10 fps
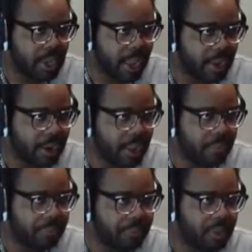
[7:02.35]
And
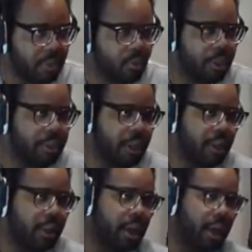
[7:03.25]
with
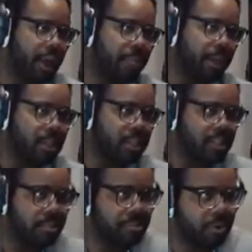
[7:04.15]
it, because I
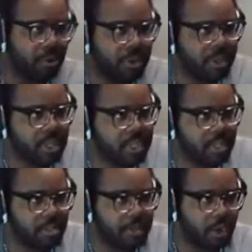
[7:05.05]
team throw
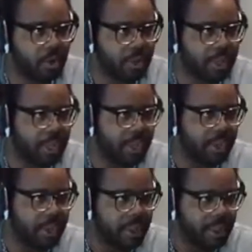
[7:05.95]
into the barrel, it
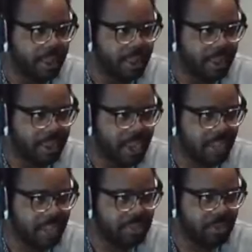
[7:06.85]
kind
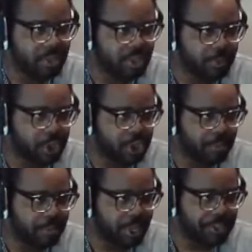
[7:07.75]
of gives you a super
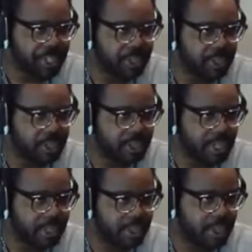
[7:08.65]
jump when you
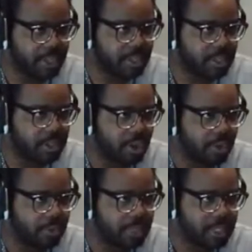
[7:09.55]
take a hit.
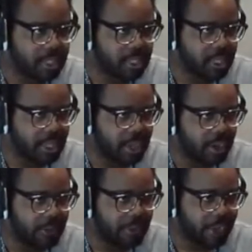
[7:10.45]
So Dixie can get
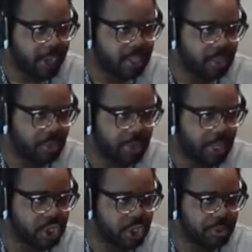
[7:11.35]
enough height
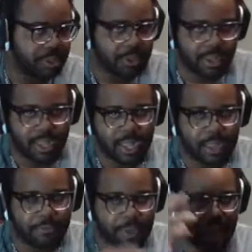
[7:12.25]
to
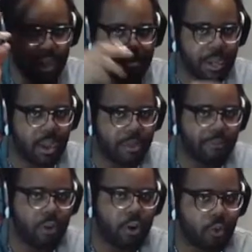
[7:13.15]
fly up and
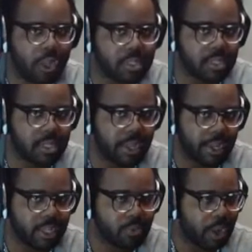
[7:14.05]
hover across
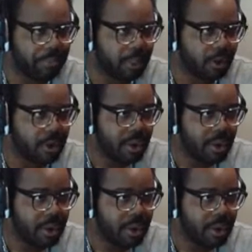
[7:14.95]
the swamp there.